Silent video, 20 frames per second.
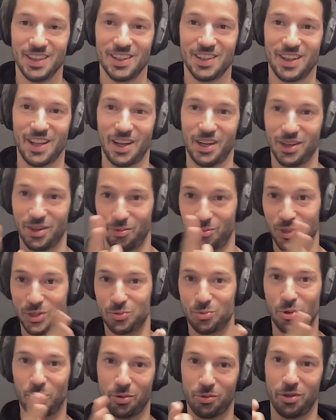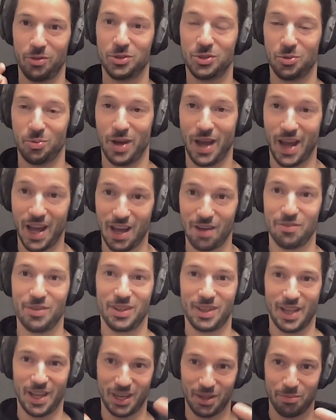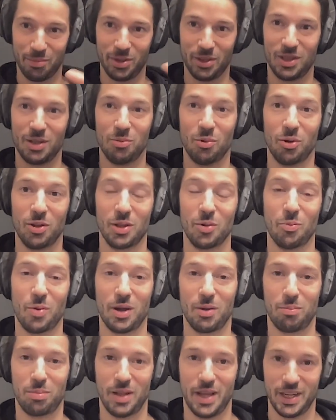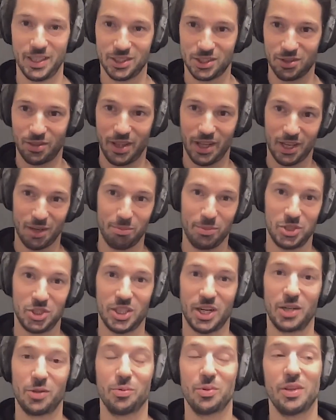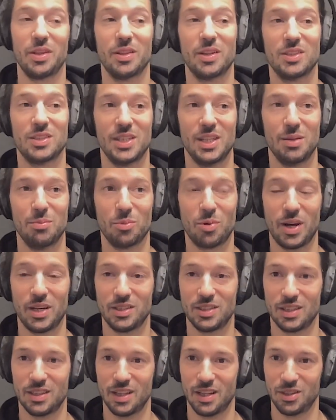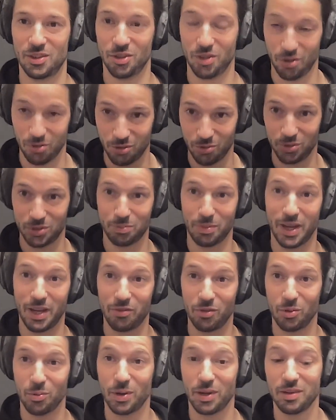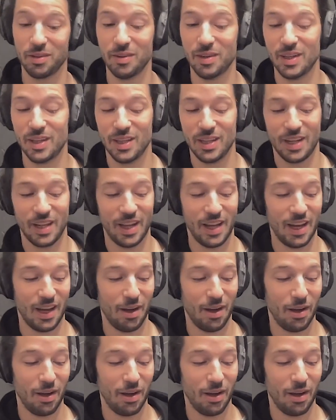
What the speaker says: like which workflows do we have, and like build them all in one place so they can be shared within the team, right, and used by everyone. uh,